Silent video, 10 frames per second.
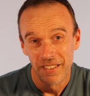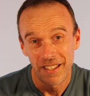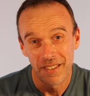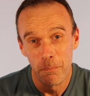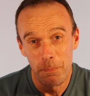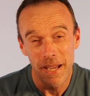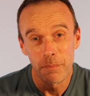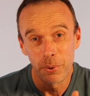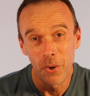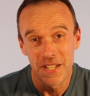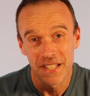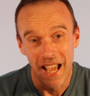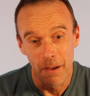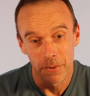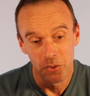that's a big price
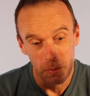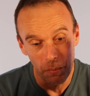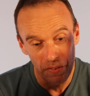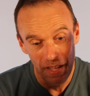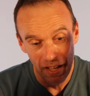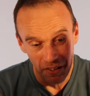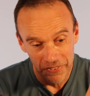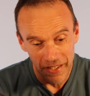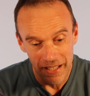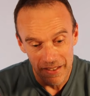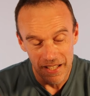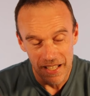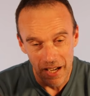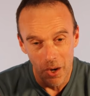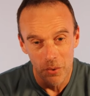gap between what they are selling
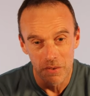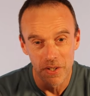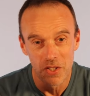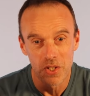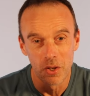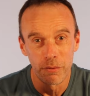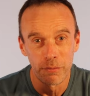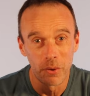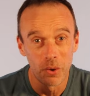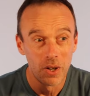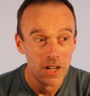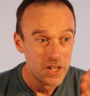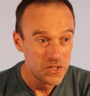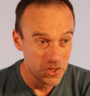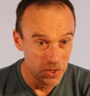the older version off for
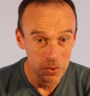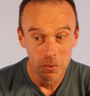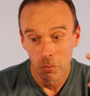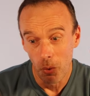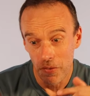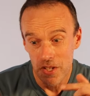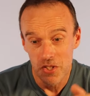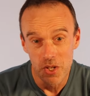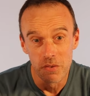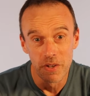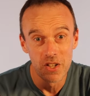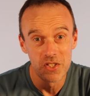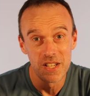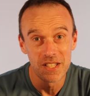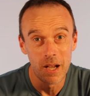to what this new
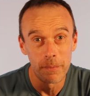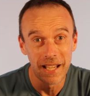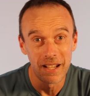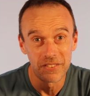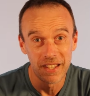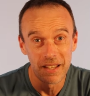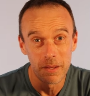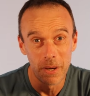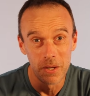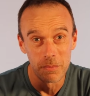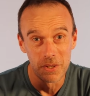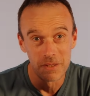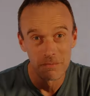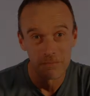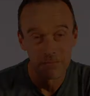version is coming out at the
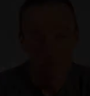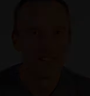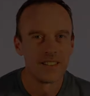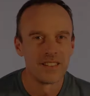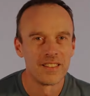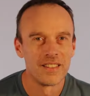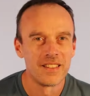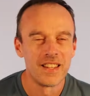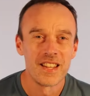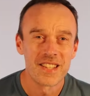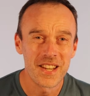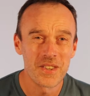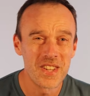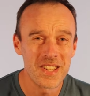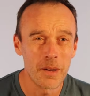moment.
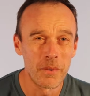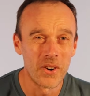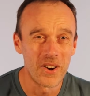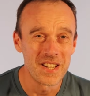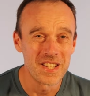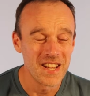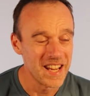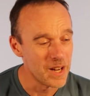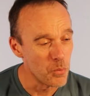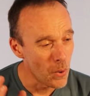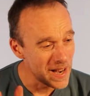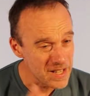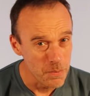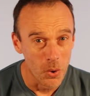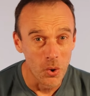So to summarize, it
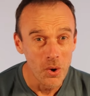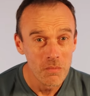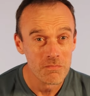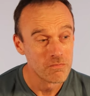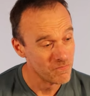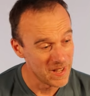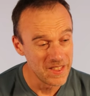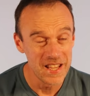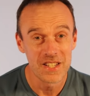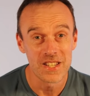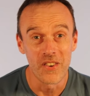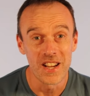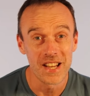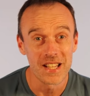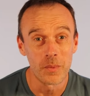weighs more in this
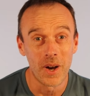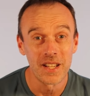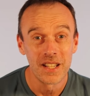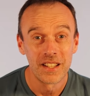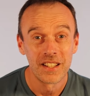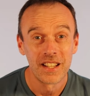size anyway.